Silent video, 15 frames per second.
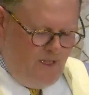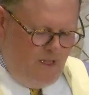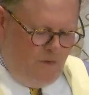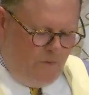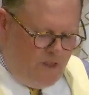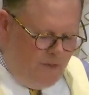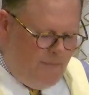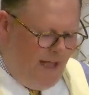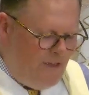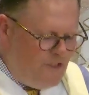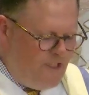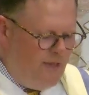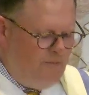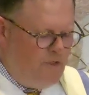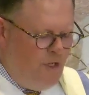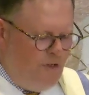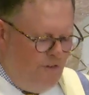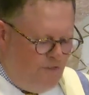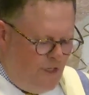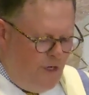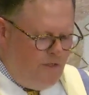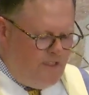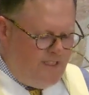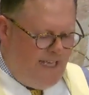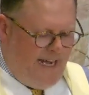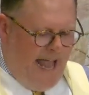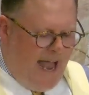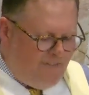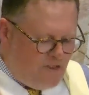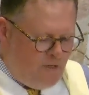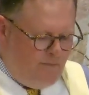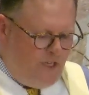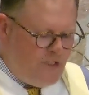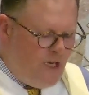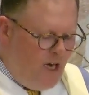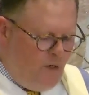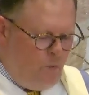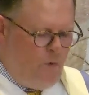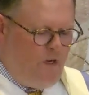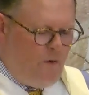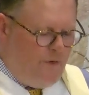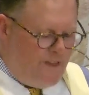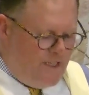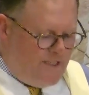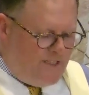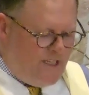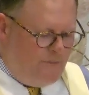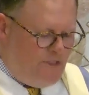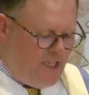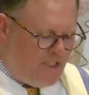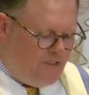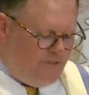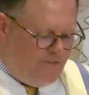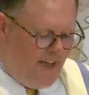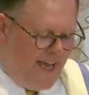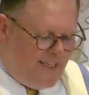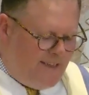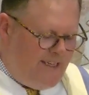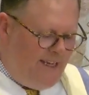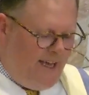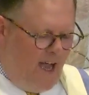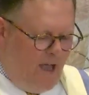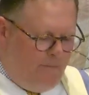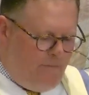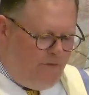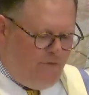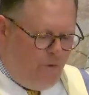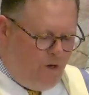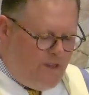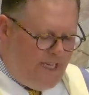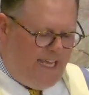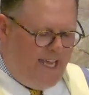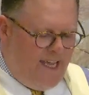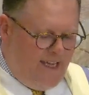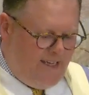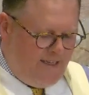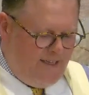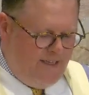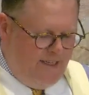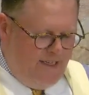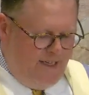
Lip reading: When the Baal Shem Tov notes that after much hard work, when the subjects finally come before the king,